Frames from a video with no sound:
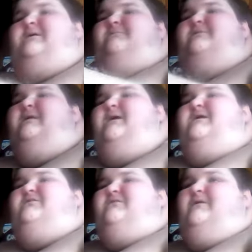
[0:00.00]
to look up the
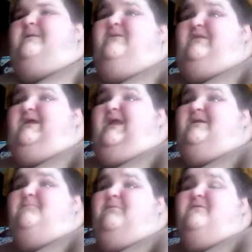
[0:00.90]
lyrics. The only reason I
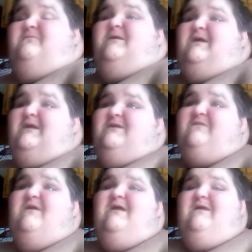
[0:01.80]
can't upload from
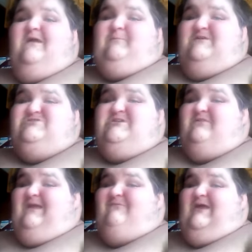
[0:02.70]
hers is because she
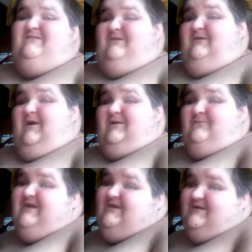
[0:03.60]
doesn't have an SD card
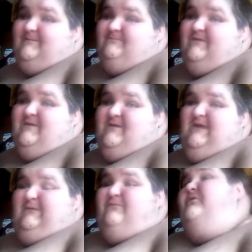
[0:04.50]
reader.
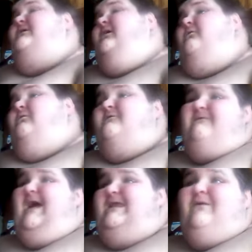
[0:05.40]
So before you go, well,
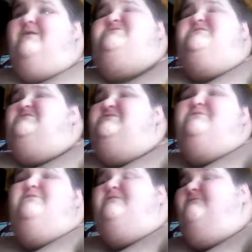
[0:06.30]
Fatty, why don't you just
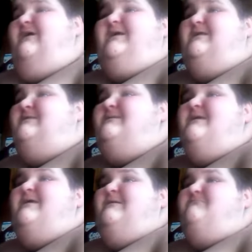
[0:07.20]
use the fucking
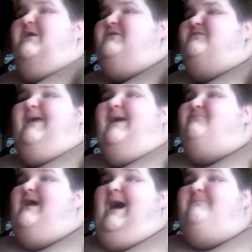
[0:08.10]
mother's
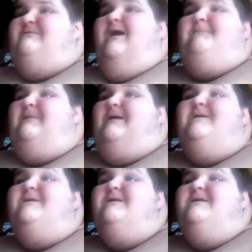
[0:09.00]
laptop to
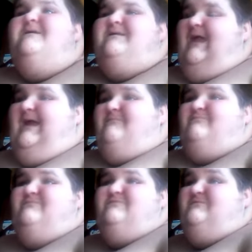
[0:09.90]
upload? Can't.
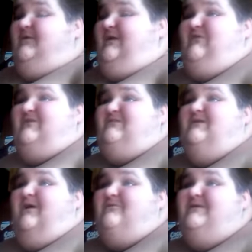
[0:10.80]
Doesn't have an SD
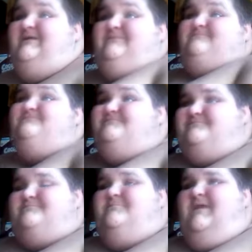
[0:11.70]
card reader.
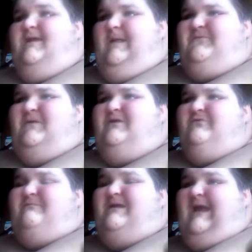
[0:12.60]
And that's what I
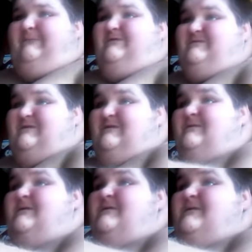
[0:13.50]
use with my cameras.
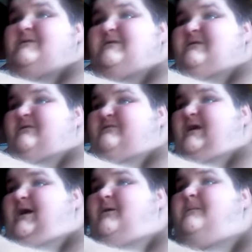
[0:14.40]

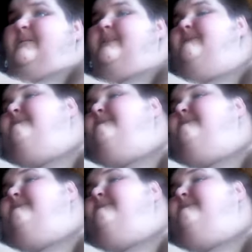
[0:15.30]
So,